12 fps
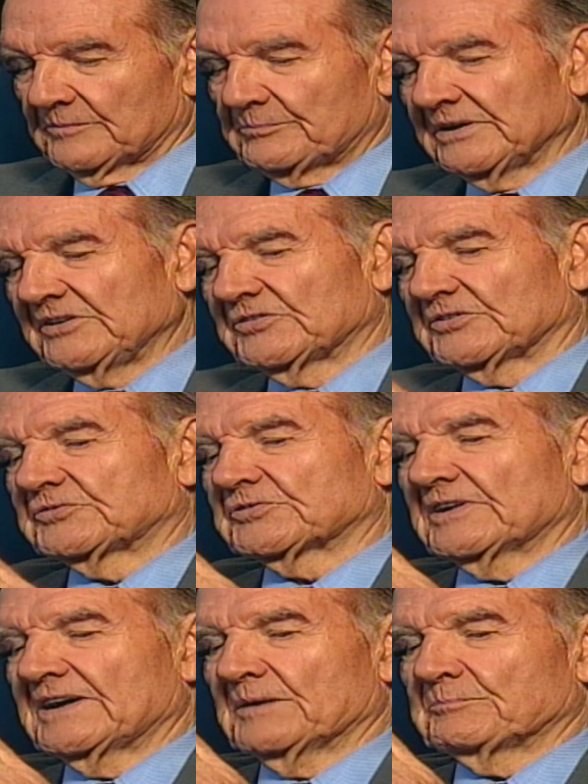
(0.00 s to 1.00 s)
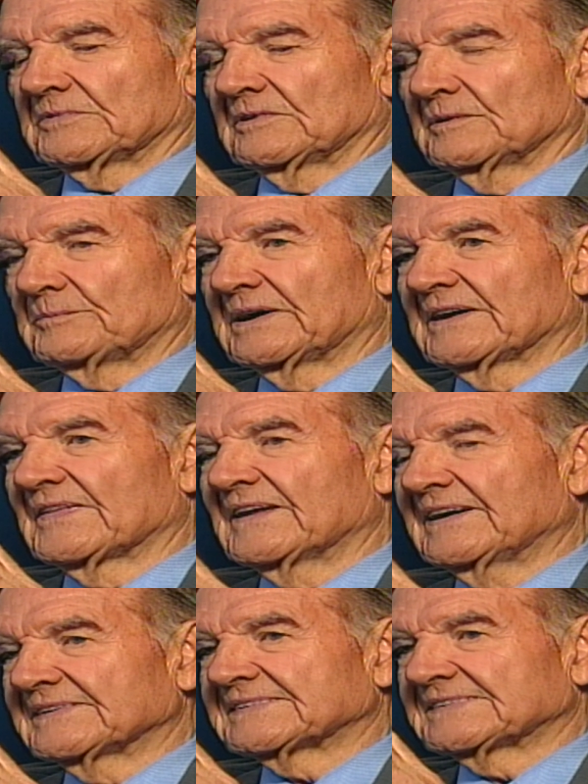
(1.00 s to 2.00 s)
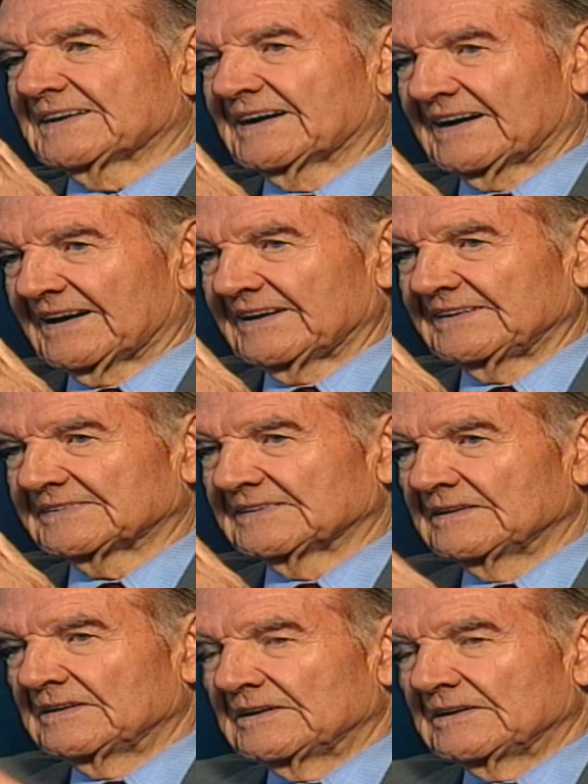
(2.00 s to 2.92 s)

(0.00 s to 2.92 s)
A piece of shrapnel about that size